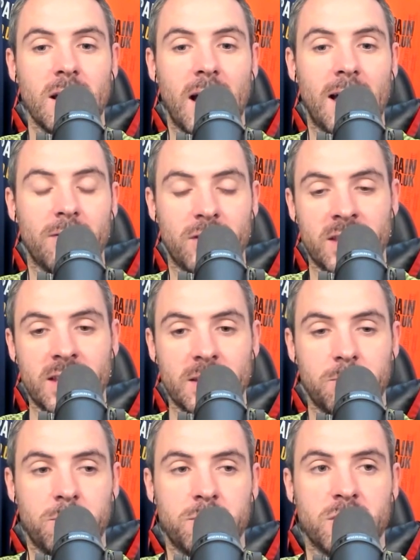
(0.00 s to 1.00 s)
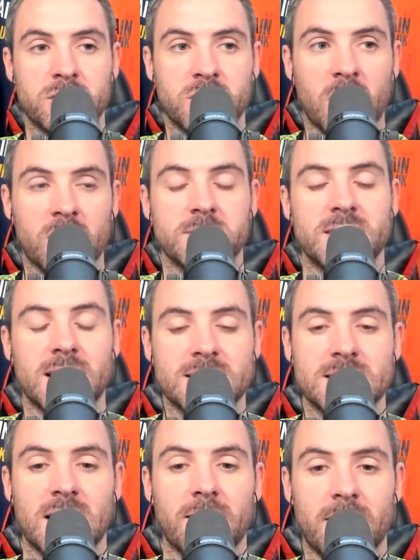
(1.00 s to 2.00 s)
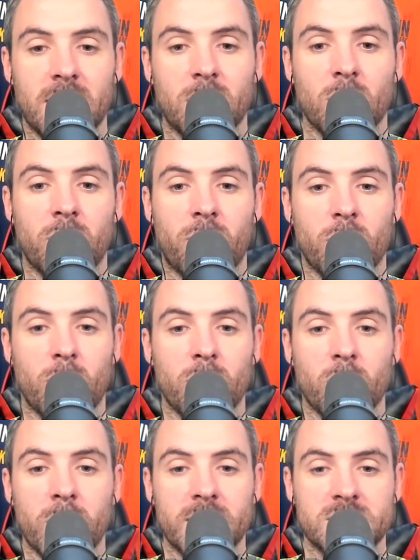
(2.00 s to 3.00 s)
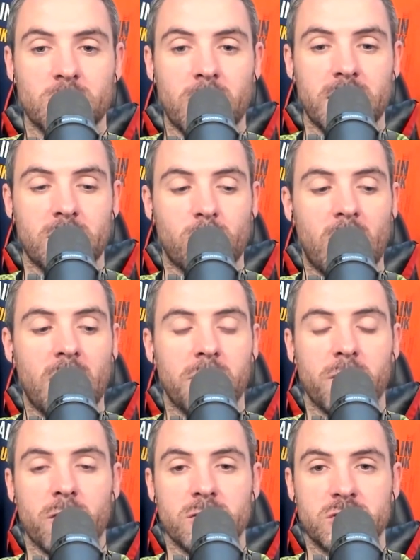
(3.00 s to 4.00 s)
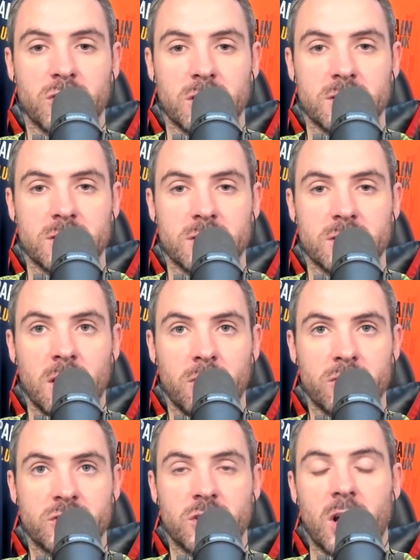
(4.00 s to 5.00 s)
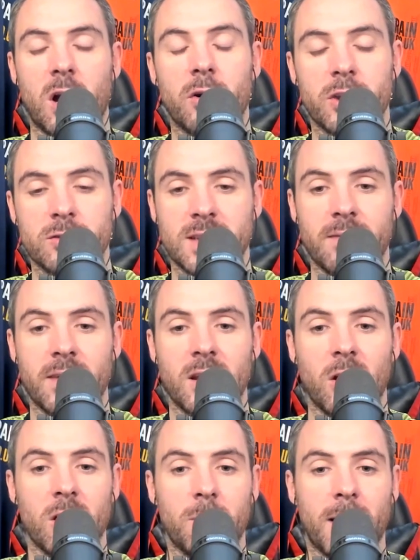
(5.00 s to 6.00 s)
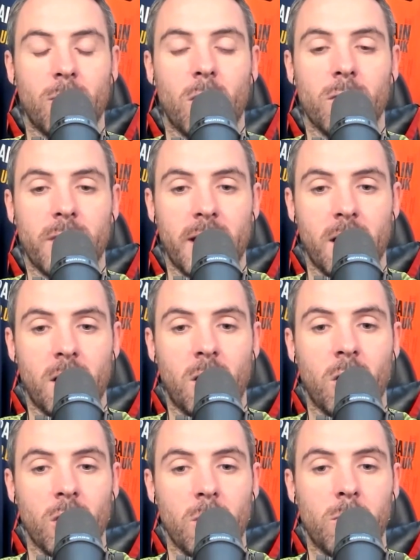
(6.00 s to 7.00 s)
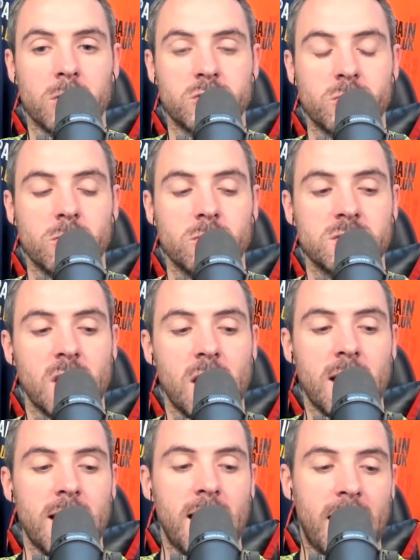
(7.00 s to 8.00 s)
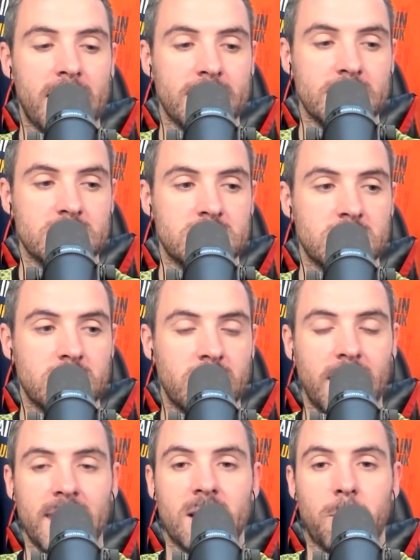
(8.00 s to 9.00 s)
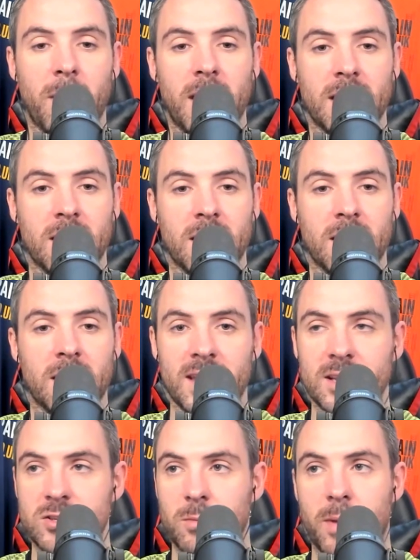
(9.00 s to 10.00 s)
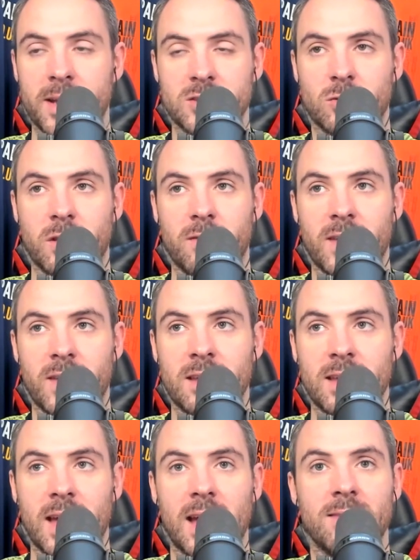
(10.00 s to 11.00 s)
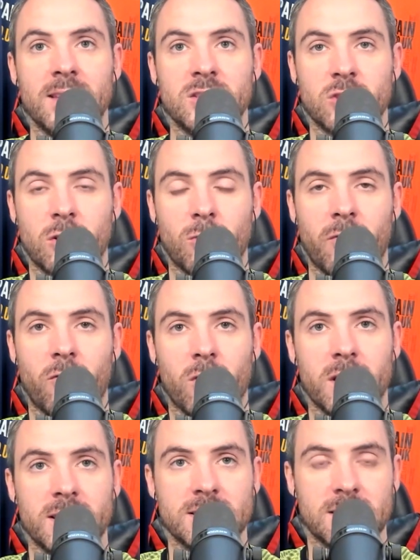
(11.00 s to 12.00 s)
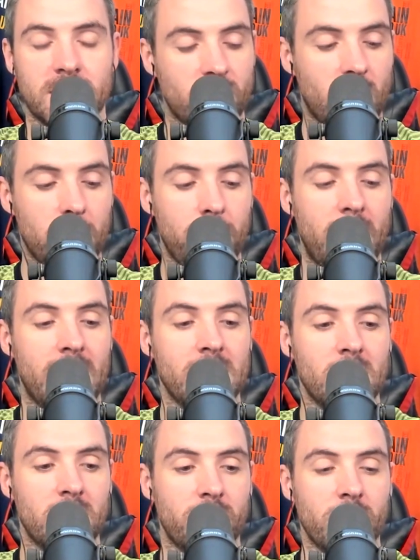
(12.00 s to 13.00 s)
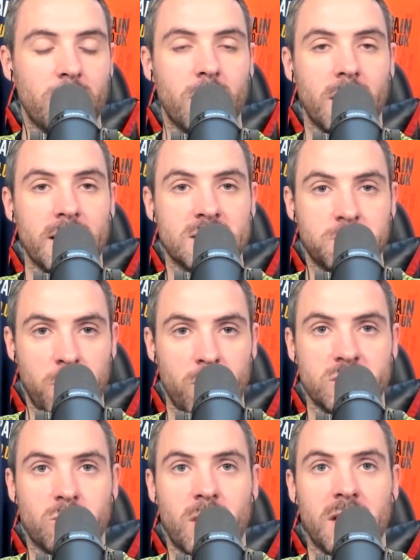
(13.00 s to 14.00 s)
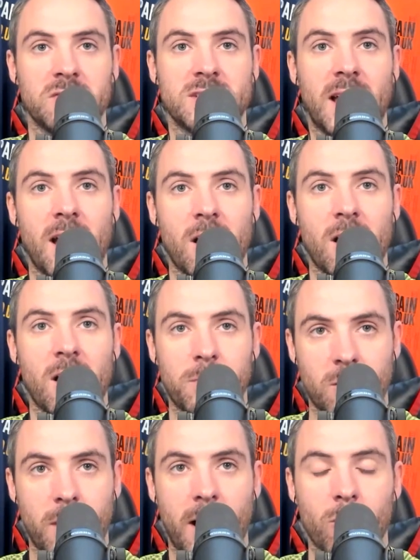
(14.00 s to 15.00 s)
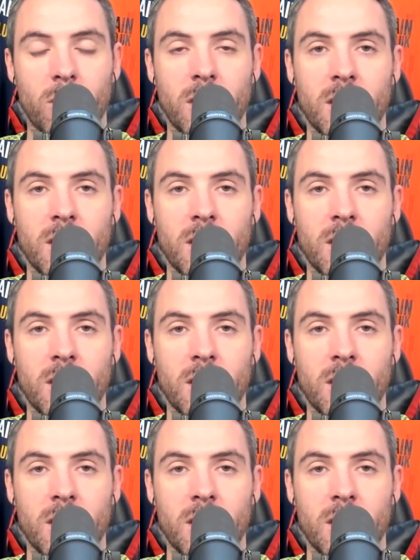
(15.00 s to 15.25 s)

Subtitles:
and the the circumstances that they go through on a week to week, rather than just the scenarios that they learn about on their online modules. And the league are paying a fee to make sure that they can get in these young referees, and they've got a panel of experienced refs that are helping them out,